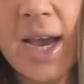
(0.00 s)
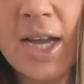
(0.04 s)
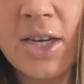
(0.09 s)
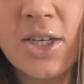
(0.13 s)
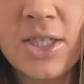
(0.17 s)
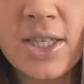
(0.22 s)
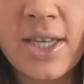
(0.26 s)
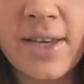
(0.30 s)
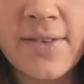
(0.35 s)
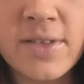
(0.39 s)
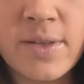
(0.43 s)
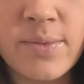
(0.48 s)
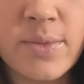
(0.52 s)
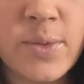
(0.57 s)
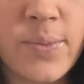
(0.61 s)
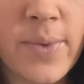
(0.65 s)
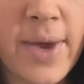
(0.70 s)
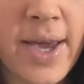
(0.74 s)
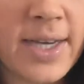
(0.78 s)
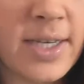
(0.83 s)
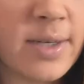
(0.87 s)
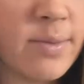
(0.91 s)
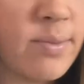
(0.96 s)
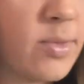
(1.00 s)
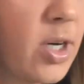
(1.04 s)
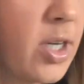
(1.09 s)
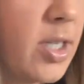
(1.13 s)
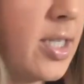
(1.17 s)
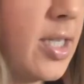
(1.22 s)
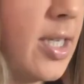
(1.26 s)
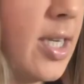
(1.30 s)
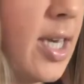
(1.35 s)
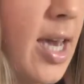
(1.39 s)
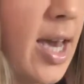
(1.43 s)
just have some sphagnum
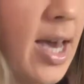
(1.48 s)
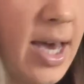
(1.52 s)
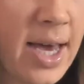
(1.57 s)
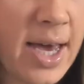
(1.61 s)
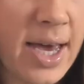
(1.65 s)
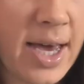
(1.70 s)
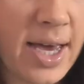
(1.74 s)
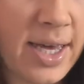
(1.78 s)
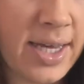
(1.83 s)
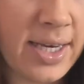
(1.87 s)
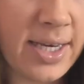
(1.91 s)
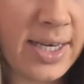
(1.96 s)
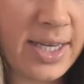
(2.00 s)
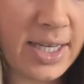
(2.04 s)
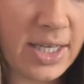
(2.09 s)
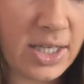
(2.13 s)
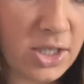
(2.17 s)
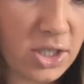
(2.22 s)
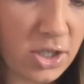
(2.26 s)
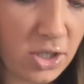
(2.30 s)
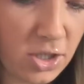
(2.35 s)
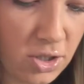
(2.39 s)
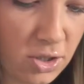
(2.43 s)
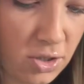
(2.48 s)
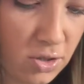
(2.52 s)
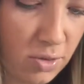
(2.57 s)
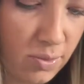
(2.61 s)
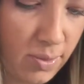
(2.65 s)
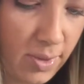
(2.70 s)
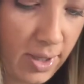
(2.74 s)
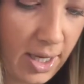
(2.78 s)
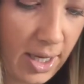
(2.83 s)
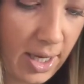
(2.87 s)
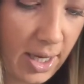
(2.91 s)
moss here. It needs
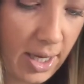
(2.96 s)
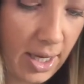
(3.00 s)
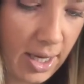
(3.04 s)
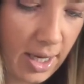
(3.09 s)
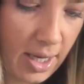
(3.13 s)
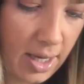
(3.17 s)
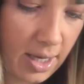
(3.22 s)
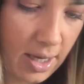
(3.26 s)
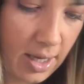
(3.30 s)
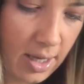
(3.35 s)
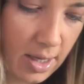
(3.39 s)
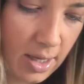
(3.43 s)
to be